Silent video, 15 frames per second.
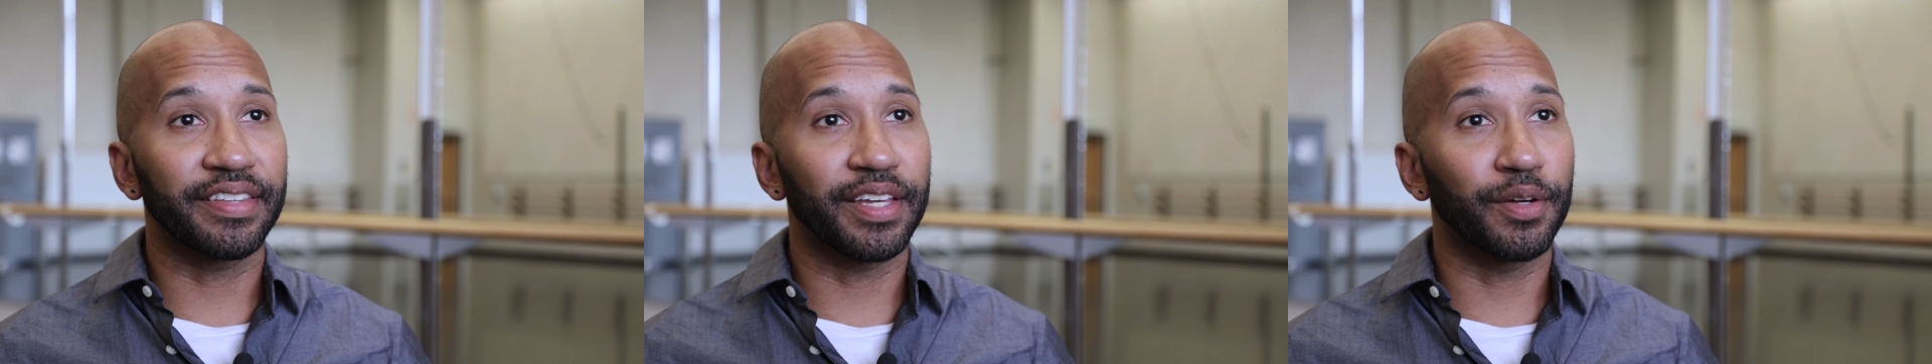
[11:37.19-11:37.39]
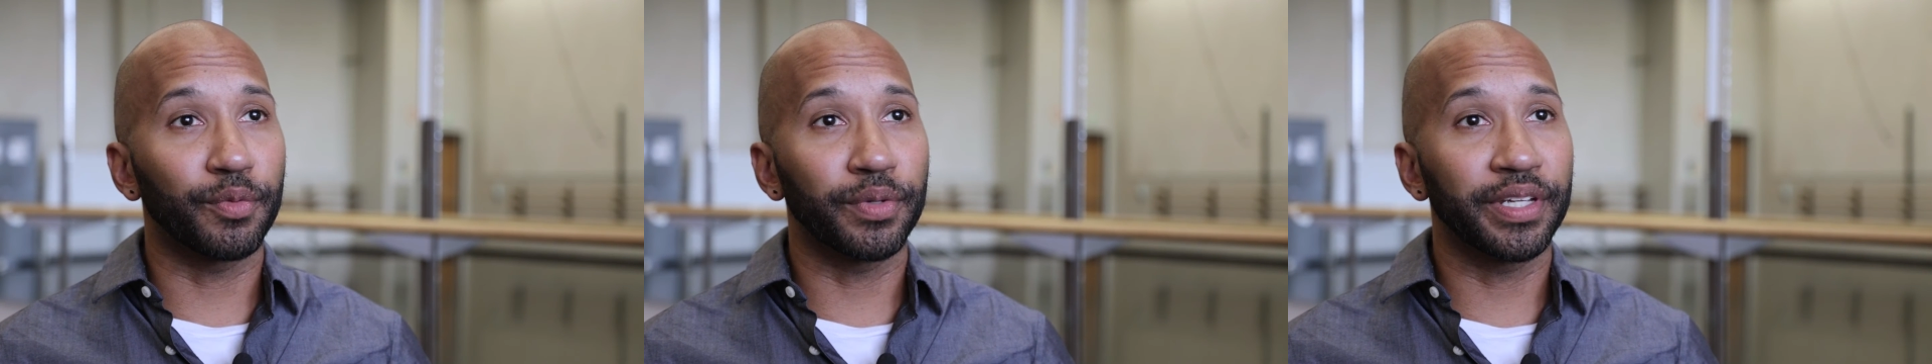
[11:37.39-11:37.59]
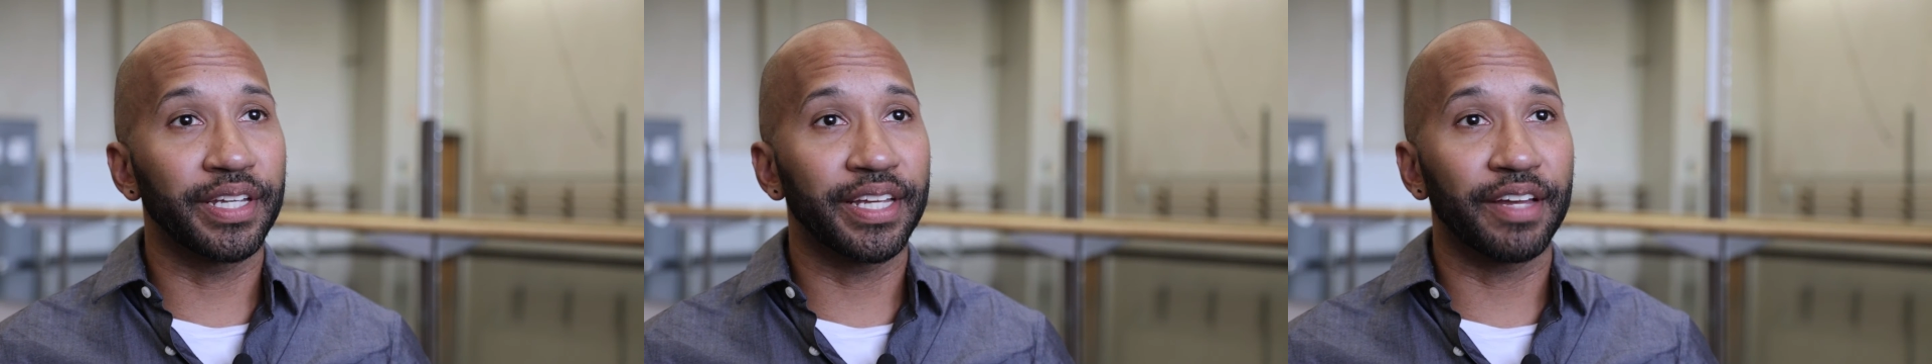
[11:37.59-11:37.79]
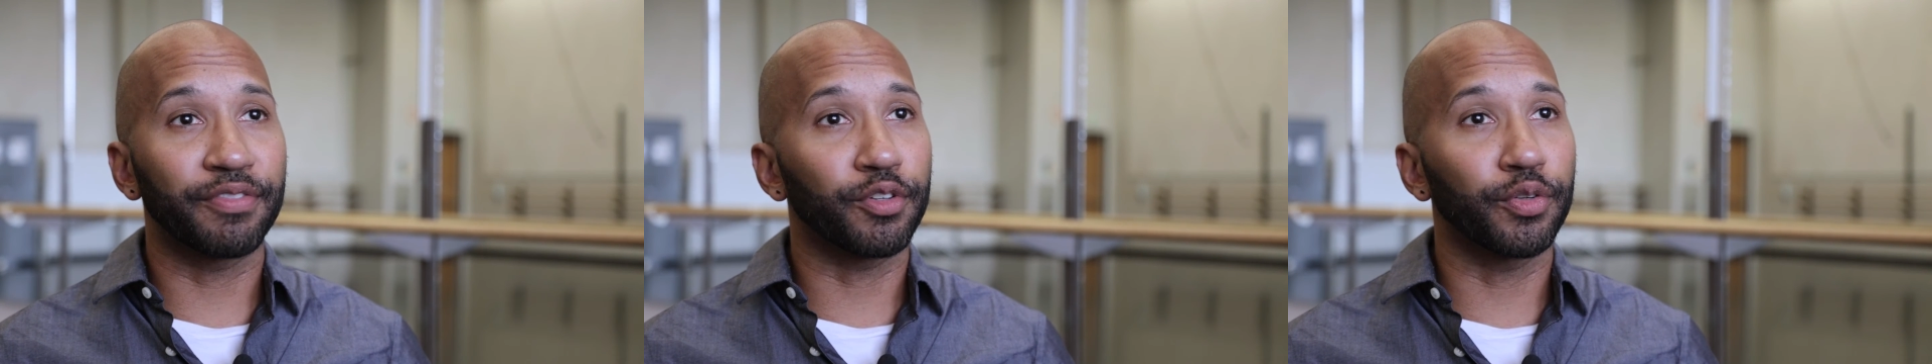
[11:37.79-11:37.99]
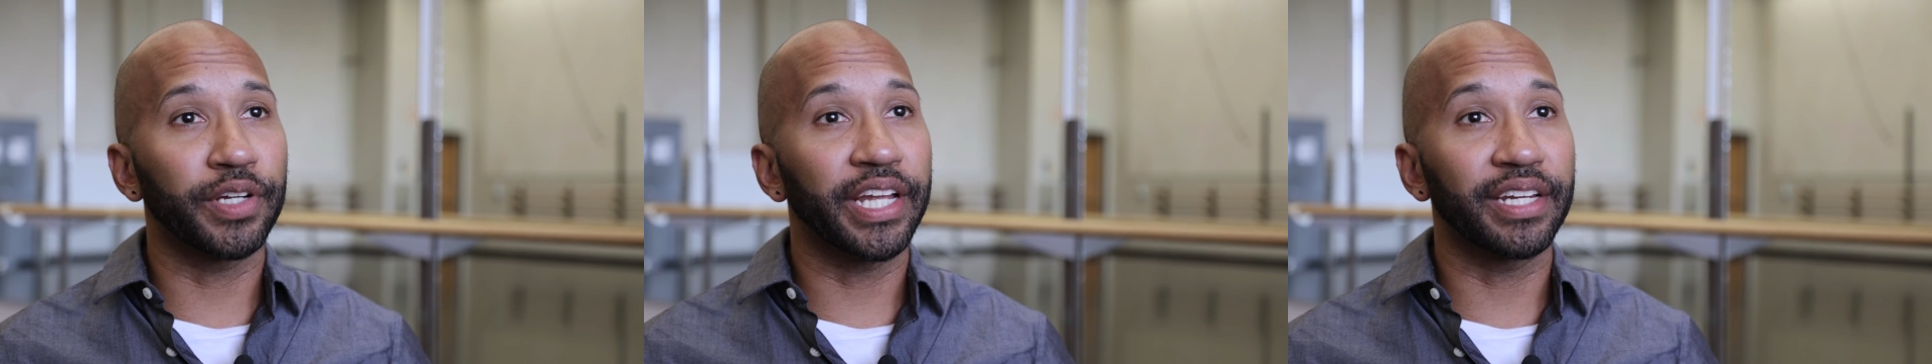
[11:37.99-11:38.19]
that we have
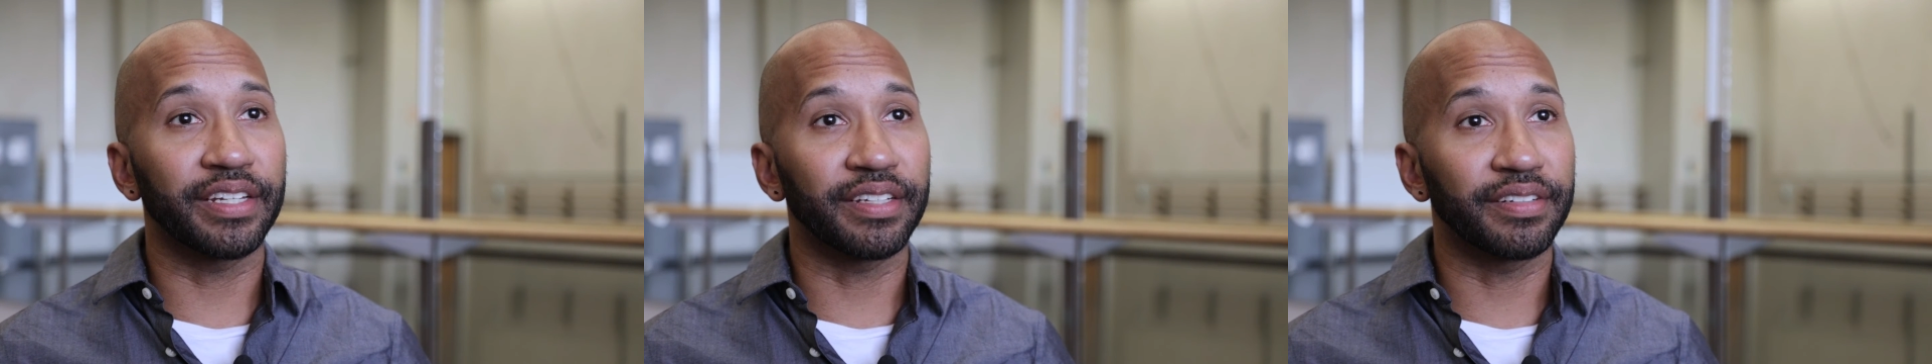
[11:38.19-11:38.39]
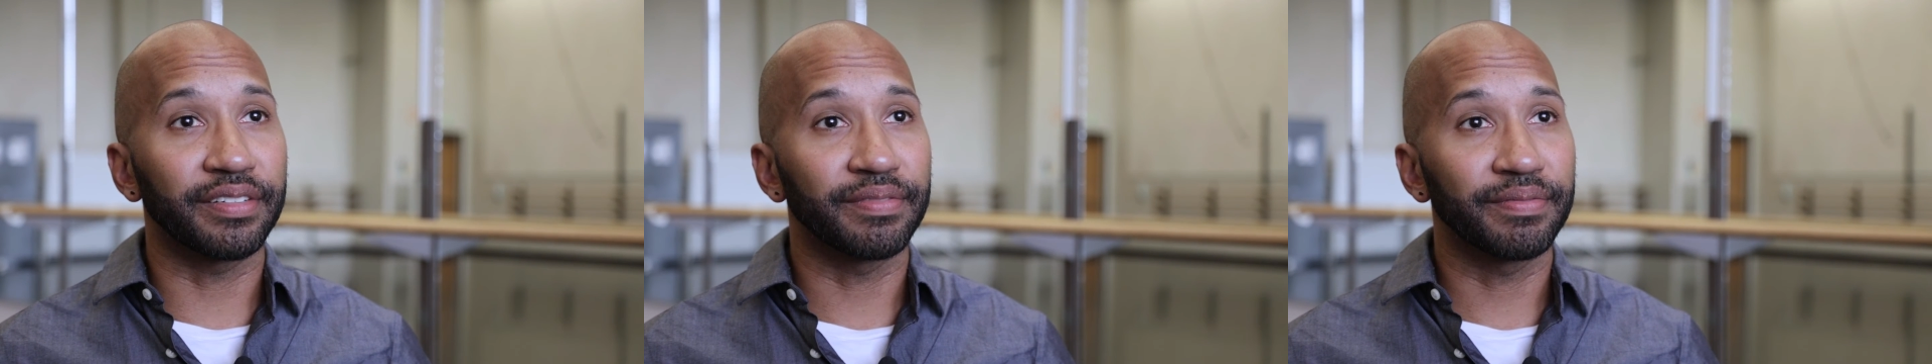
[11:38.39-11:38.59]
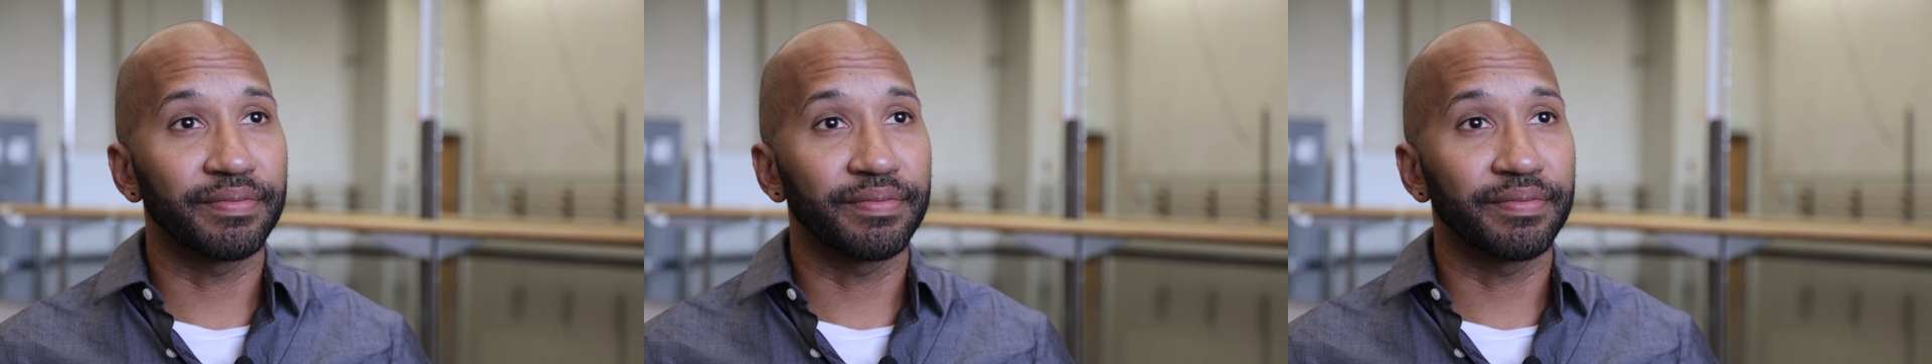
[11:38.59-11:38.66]
created.